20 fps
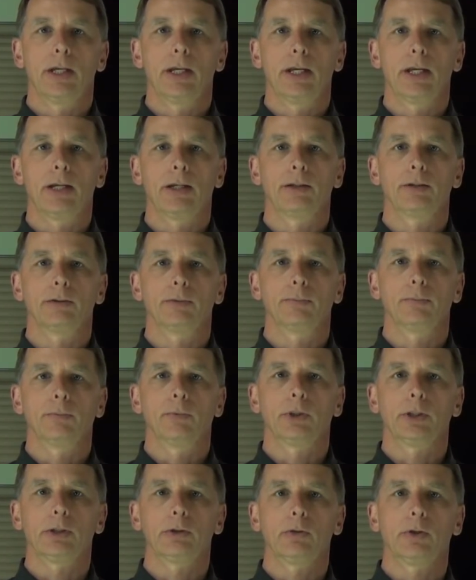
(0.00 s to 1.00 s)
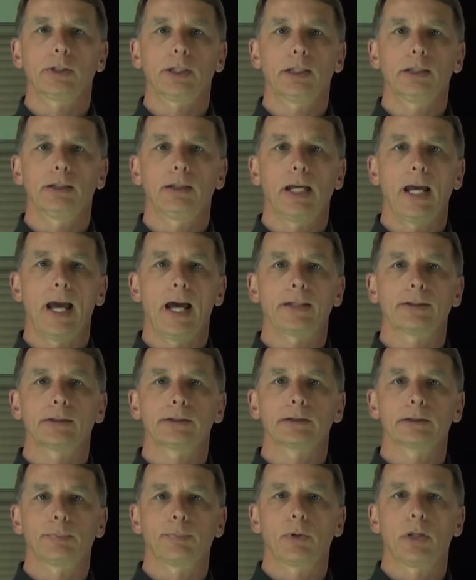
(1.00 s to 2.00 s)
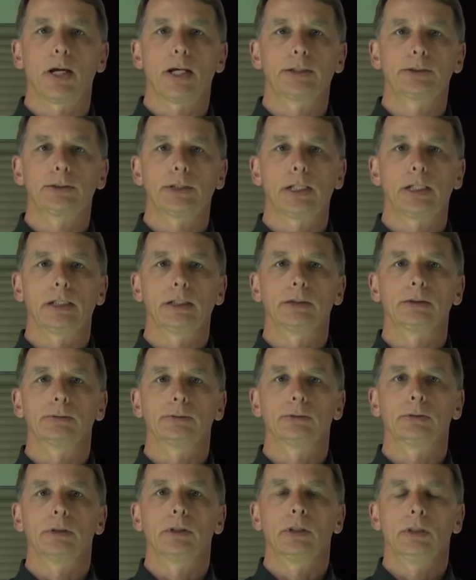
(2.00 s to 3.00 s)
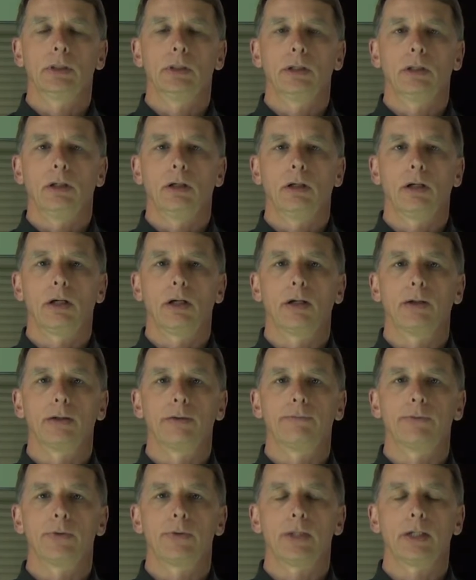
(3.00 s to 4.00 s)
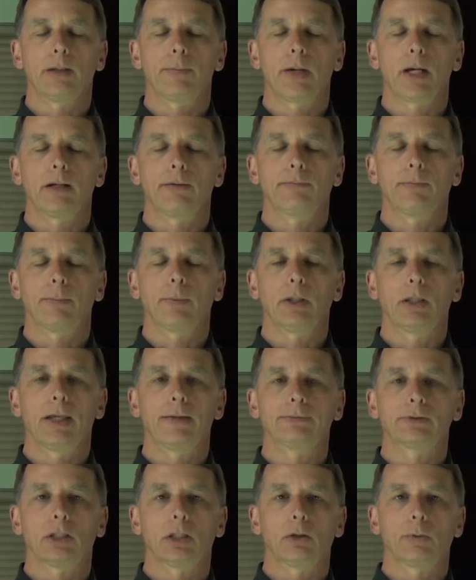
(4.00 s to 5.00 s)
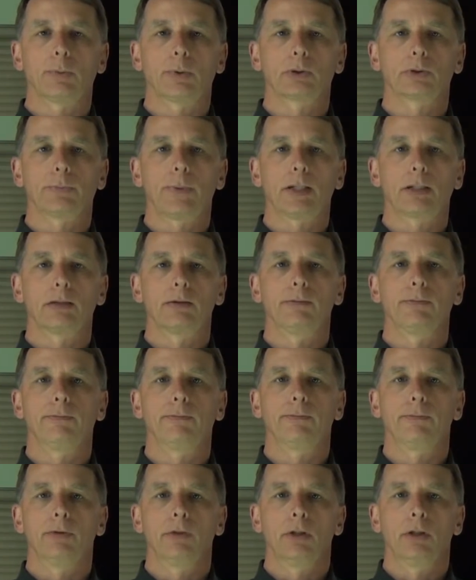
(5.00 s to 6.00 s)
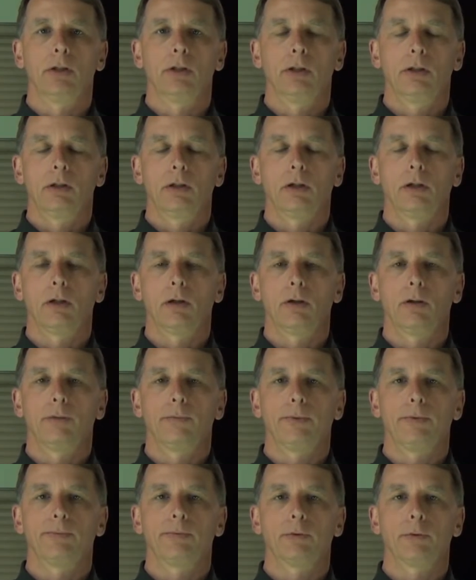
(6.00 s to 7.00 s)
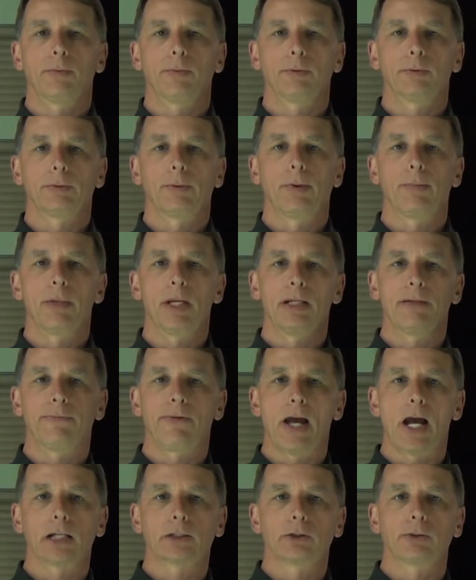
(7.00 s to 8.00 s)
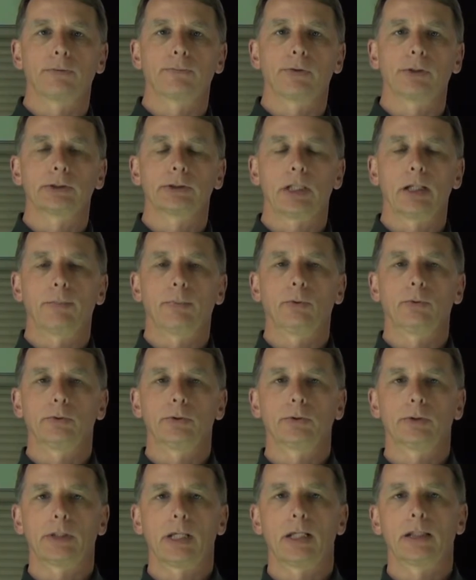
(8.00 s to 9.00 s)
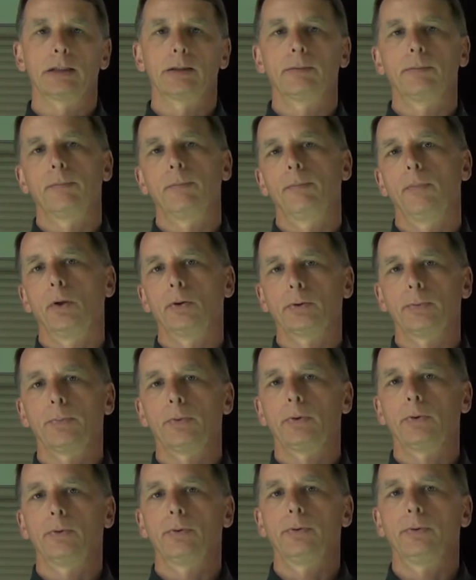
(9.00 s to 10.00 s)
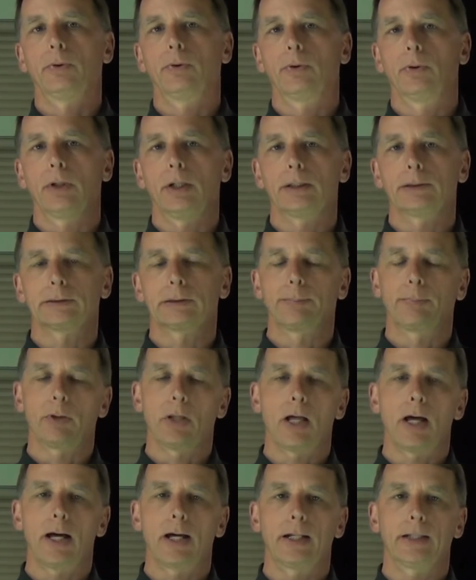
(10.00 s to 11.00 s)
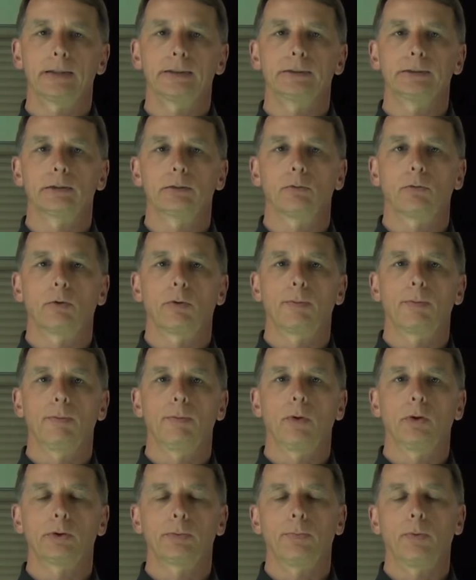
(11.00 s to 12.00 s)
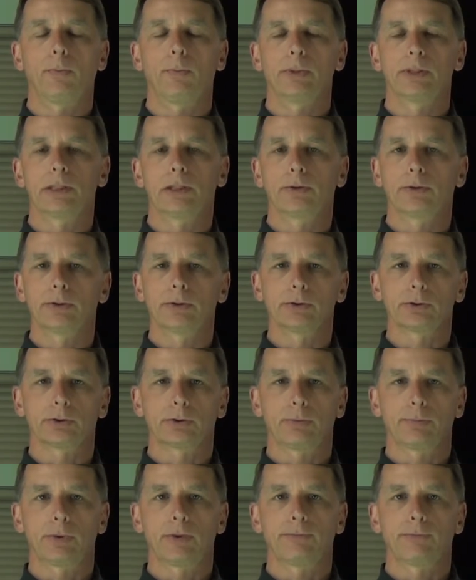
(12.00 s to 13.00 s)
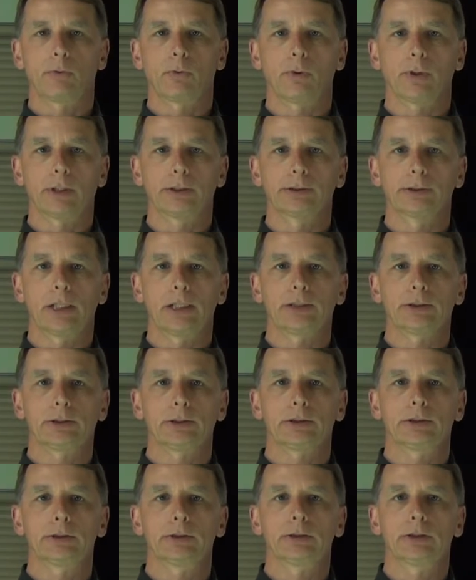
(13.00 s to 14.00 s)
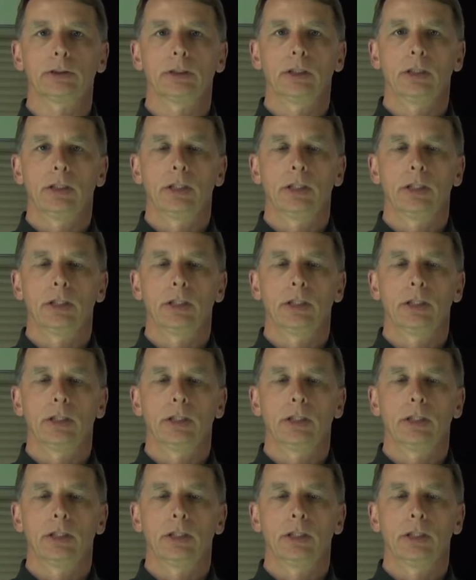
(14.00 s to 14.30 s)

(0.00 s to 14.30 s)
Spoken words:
And really looking at the supply chain, if you think about it from a life cycle perspective, if you're a manufacturer, for example, you're getting multiple supplies or multiple materials from different organizations.